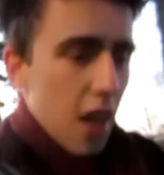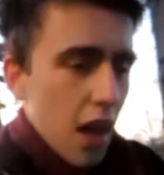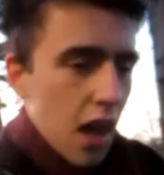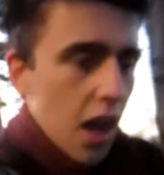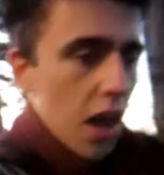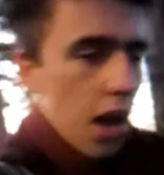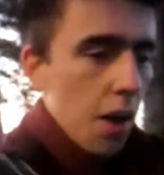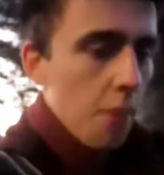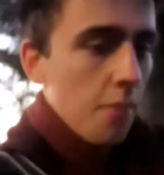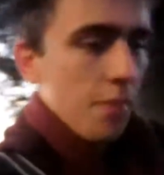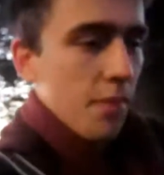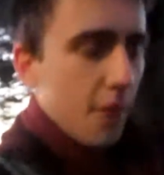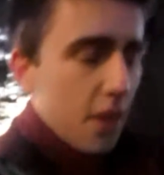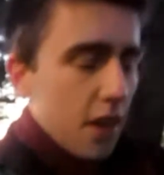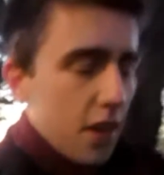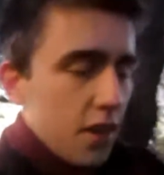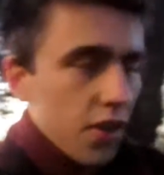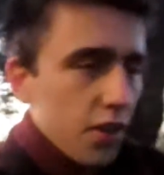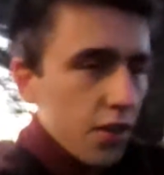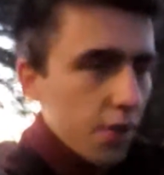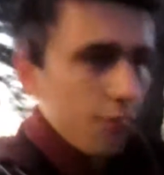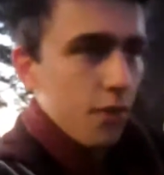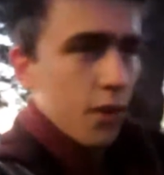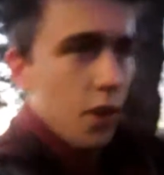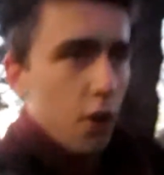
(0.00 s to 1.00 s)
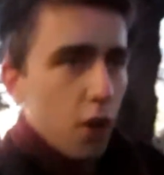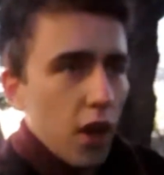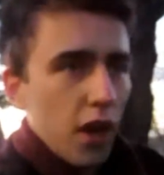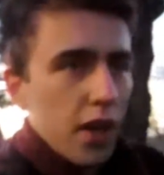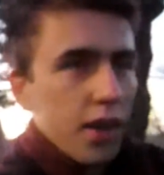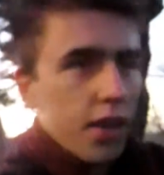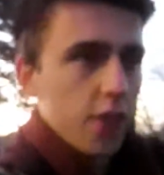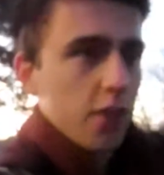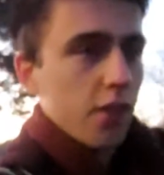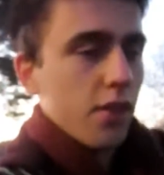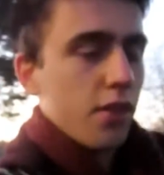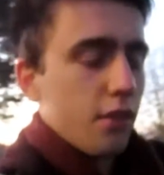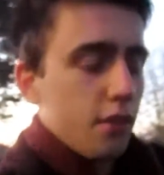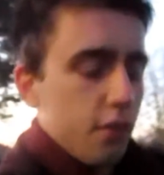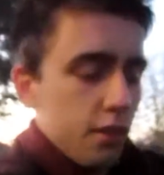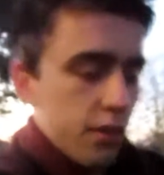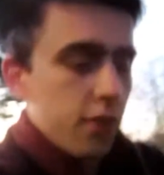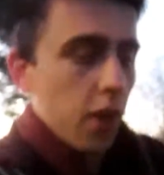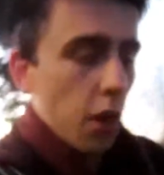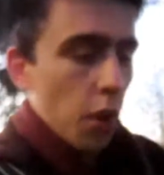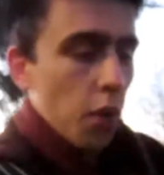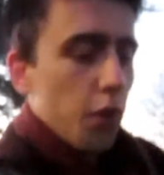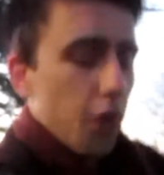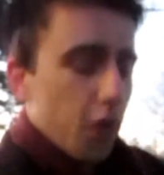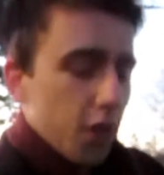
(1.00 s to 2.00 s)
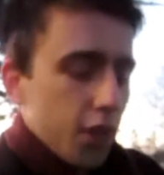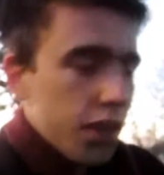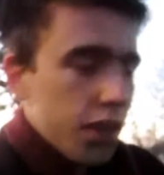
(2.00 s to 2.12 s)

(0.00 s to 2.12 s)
I just look like a donut